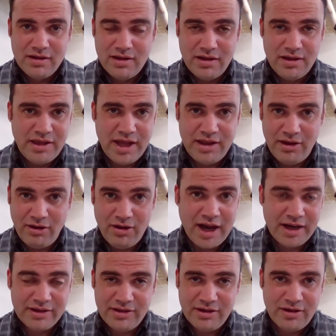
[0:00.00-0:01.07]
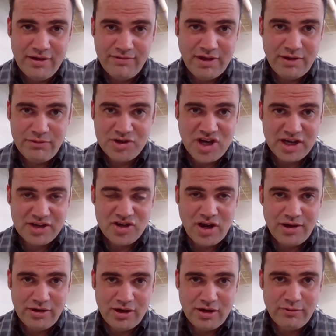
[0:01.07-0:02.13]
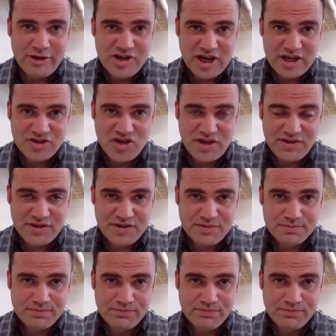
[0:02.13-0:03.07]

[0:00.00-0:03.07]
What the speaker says: then if they reject John, they're going to reject Jesus.